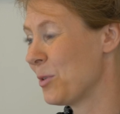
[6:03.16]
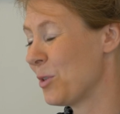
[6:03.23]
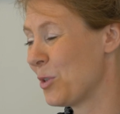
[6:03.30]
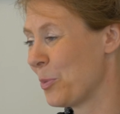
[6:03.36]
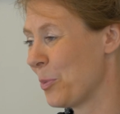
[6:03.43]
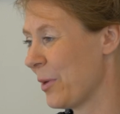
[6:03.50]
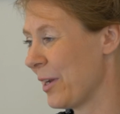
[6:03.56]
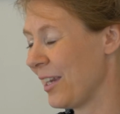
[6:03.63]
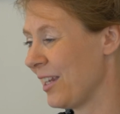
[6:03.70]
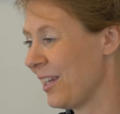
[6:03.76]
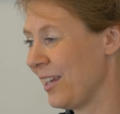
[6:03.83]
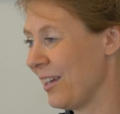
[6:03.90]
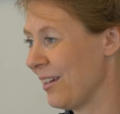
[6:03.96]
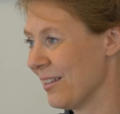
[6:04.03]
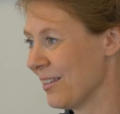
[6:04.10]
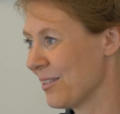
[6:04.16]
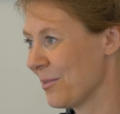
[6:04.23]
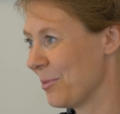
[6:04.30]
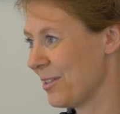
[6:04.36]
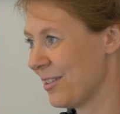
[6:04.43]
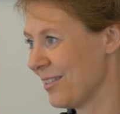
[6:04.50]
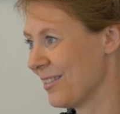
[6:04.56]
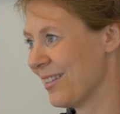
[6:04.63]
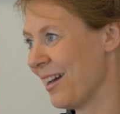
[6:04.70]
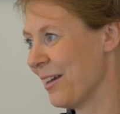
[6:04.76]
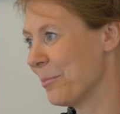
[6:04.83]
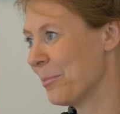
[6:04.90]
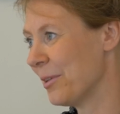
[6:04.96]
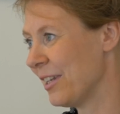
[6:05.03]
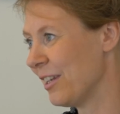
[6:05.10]
to 20 years, which is
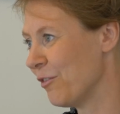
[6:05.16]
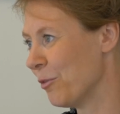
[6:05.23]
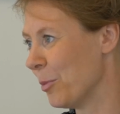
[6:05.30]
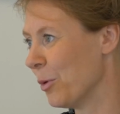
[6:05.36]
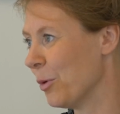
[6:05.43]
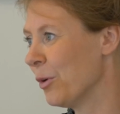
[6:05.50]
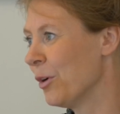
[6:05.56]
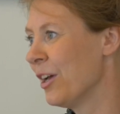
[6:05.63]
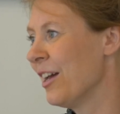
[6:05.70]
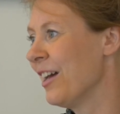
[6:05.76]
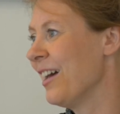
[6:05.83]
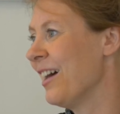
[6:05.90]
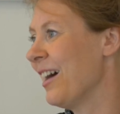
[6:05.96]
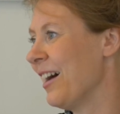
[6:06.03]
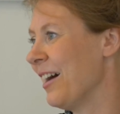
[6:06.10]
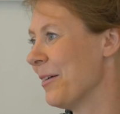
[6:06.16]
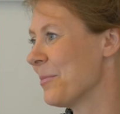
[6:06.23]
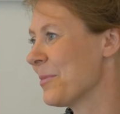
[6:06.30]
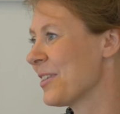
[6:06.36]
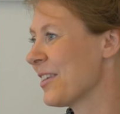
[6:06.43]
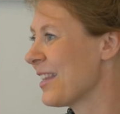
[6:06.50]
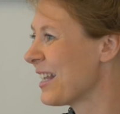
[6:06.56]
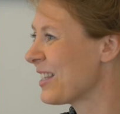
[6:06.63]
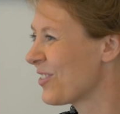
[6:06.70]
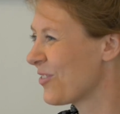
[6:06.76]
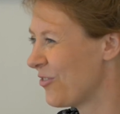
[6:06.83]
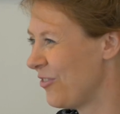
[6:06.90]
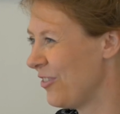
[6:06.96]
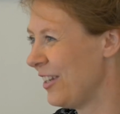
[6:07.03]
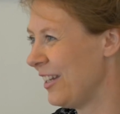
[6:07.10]
unbelievable. So that's
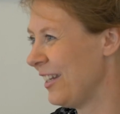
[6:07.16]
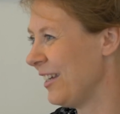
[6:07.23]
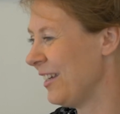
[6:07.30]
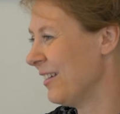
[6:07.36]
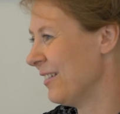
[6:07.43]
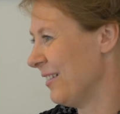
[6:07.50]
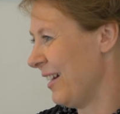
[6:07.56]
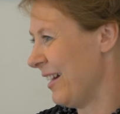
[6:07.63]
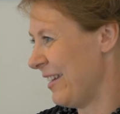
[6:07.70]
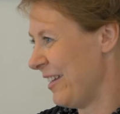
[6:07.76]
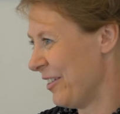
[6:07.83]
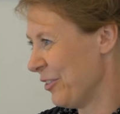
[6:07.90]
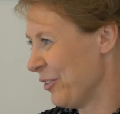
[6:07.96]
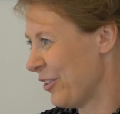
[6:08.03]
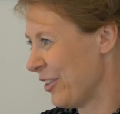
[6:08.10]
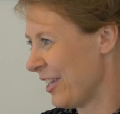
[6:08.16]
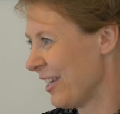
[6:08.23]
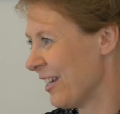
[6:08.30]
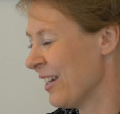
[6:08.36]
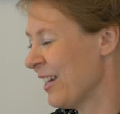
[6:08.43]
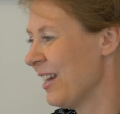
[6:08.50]
really unhealthy.